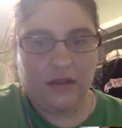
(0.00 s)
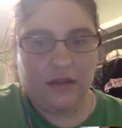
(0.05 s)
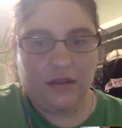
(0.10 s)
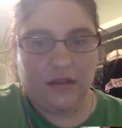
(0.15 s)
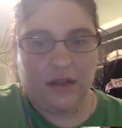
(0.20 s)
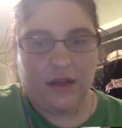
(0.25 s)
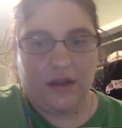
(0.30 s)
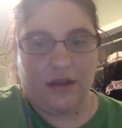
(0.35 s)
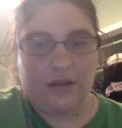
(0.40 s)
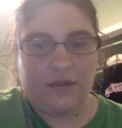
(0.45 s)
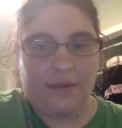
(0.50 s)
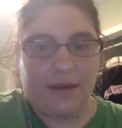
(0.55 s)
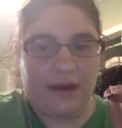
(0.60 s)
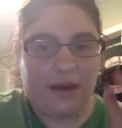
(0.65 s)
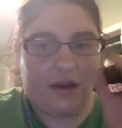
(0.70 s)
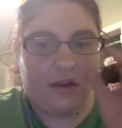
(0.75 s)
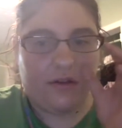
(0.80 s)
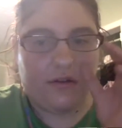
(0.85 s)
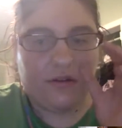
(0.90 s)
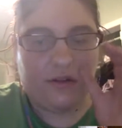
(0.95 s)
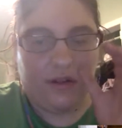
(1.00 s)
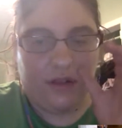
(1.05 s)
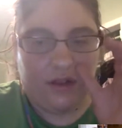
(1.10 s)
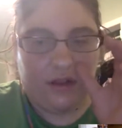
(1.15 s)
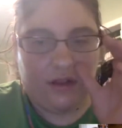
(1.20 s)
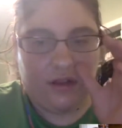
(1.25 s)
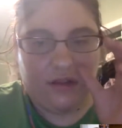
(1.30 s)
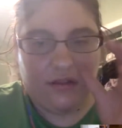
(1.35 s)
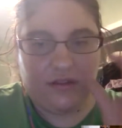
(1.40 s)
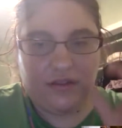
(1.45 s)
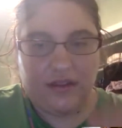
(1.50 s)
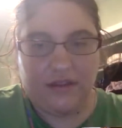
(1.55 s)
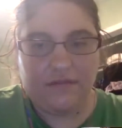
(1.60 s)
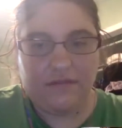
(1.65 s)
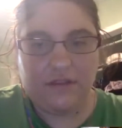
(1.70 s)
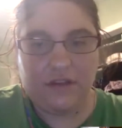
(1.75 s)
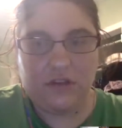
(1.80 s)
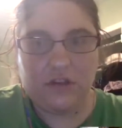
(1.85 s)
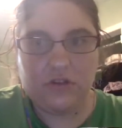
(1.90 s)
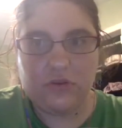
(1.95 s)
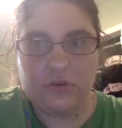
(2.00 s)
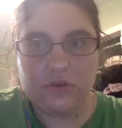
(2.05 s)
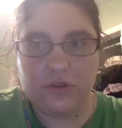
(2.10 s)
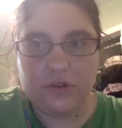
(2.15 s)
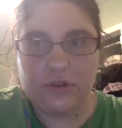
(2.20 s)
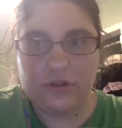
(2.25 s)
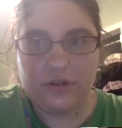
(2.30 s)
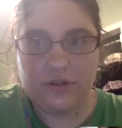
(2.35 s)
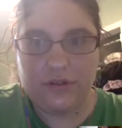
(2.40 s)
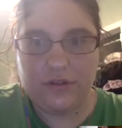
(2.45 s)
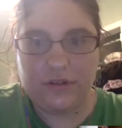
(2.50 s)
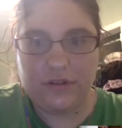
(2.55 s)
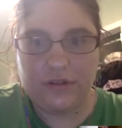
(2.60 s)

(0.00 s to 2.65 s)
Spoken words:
talk about safety tools